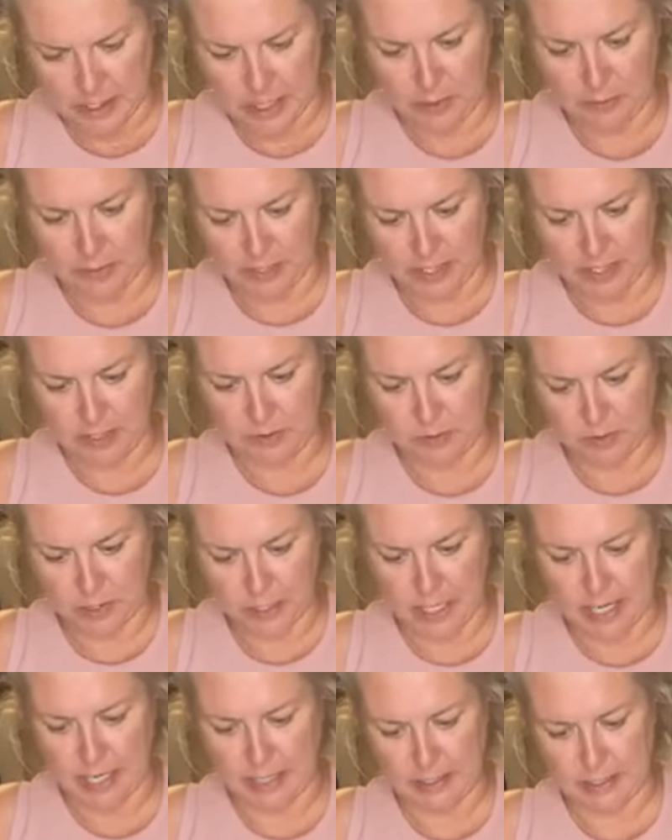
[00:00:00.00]
You know how it is
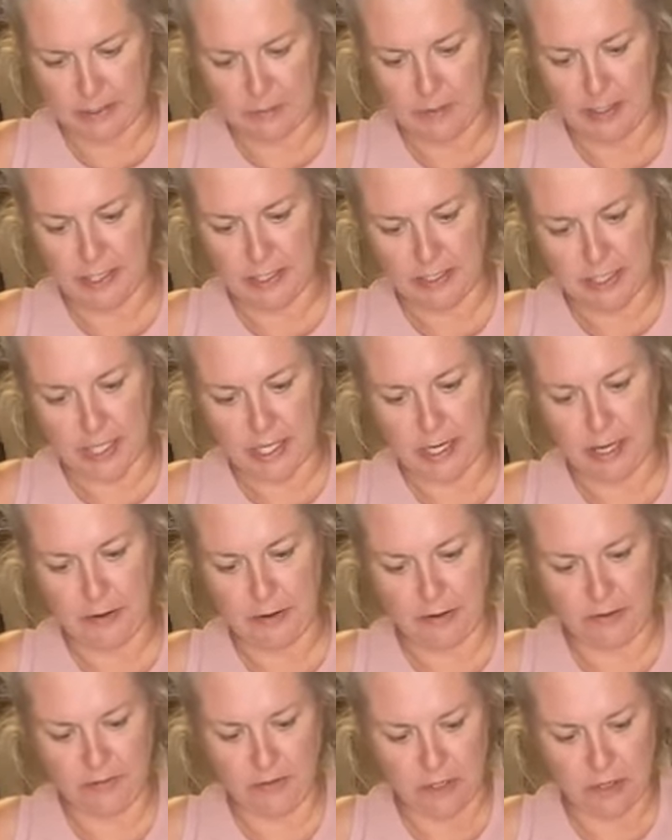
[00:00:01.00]
when you got somebody to take
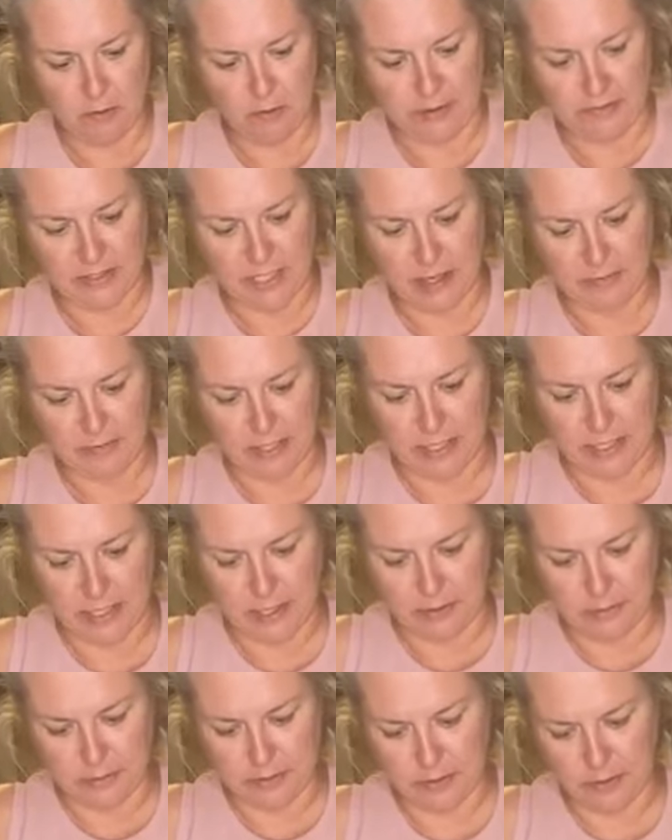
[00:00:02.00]
care of, you don't have time to
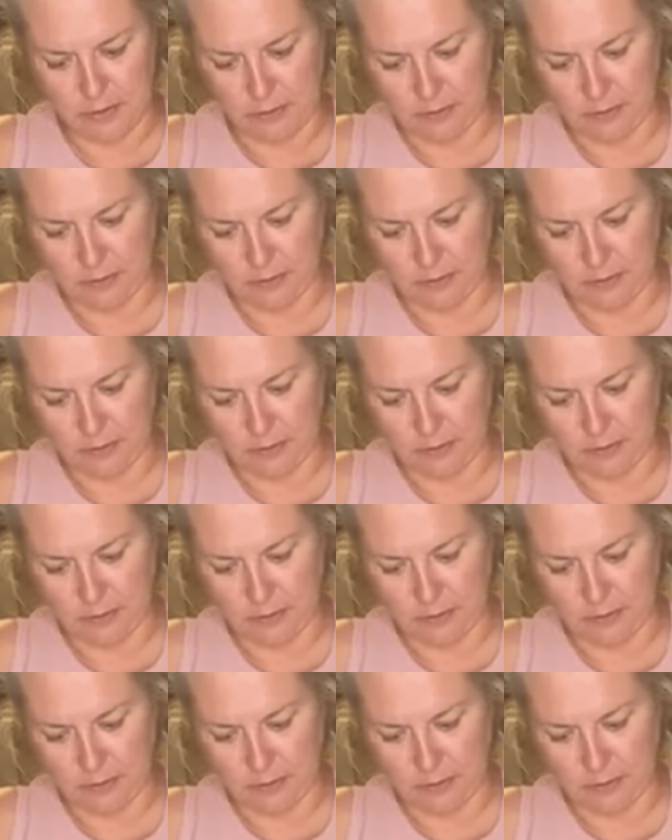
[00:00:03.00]
take care of